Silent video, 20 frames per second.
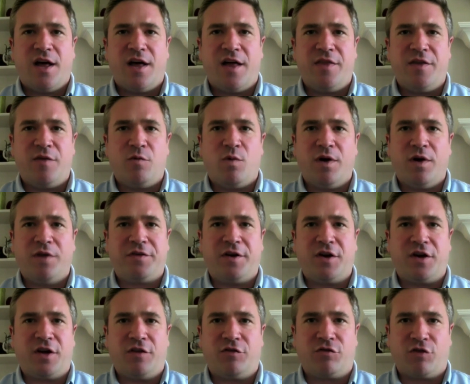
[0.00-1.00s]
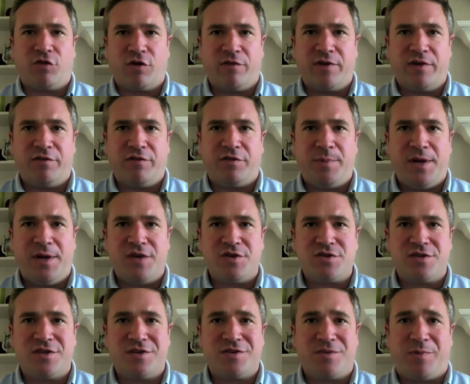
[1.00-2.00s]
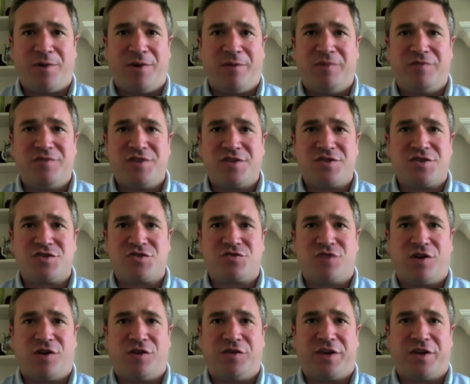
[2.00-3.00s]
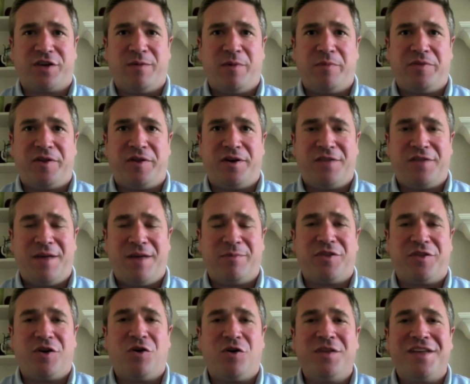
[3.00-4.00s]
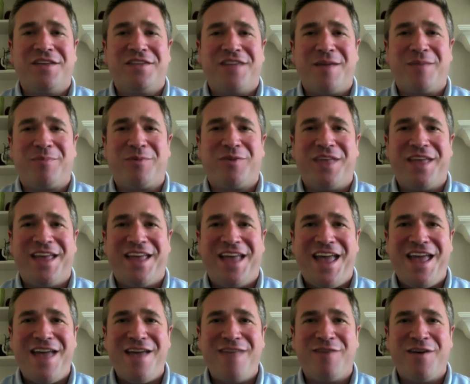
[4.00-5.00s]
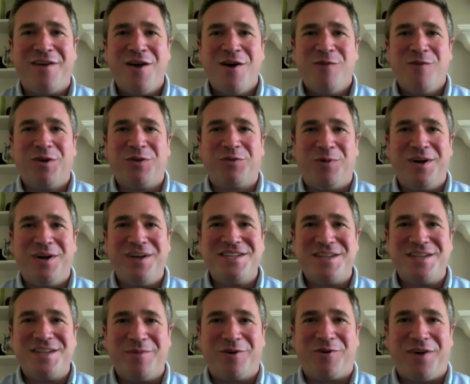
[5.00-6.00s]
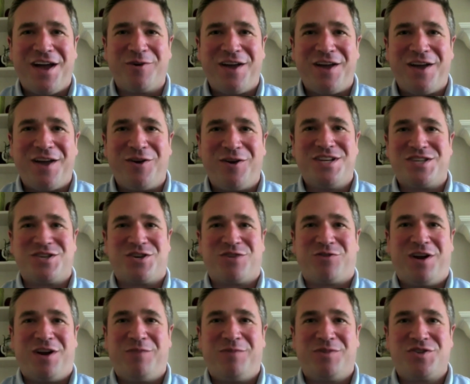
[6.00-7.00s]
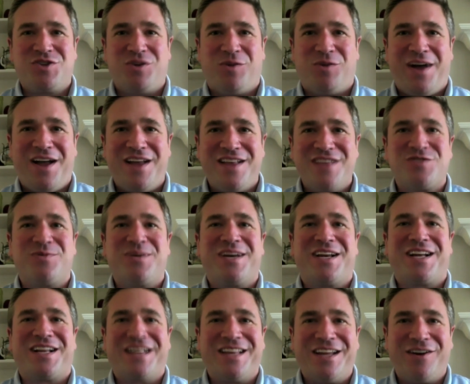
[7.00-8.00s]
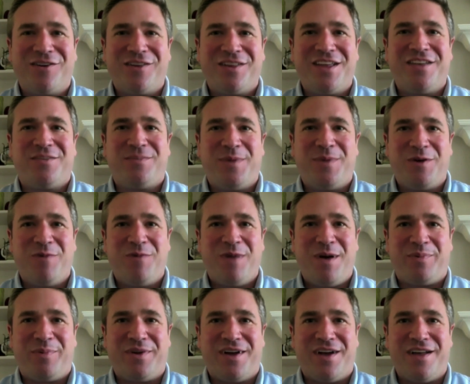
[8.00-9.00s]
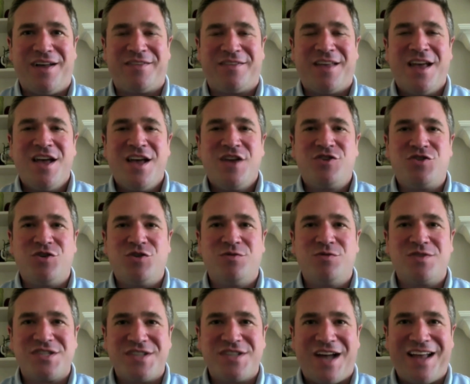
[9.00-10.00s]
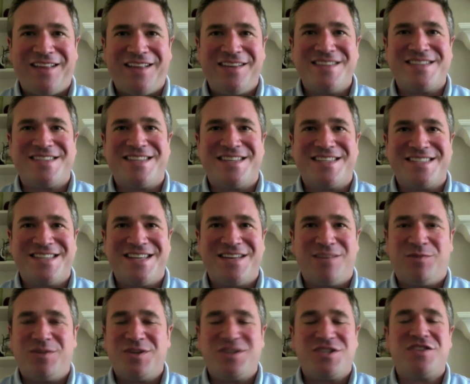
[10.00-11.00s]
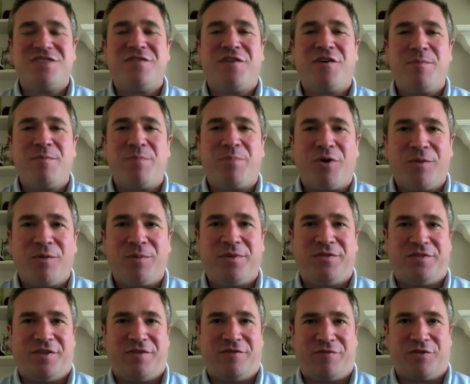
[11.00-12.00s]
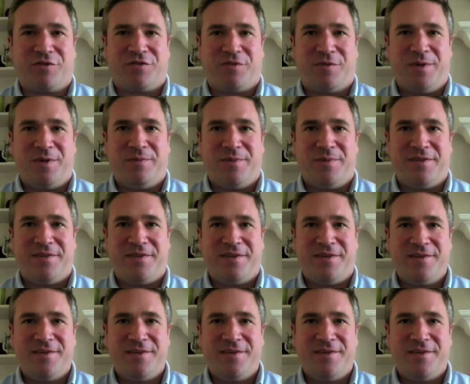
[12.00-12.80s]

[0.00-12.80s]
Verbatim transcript: uh, that wasn't conservative speech. The Department of Justice struggled to come up with an example. The only example they gave was one Democrat who disagreed with Joe Biden. So it clearly is being weaponized to silence dissent, which is the very purpose of the First Amendment.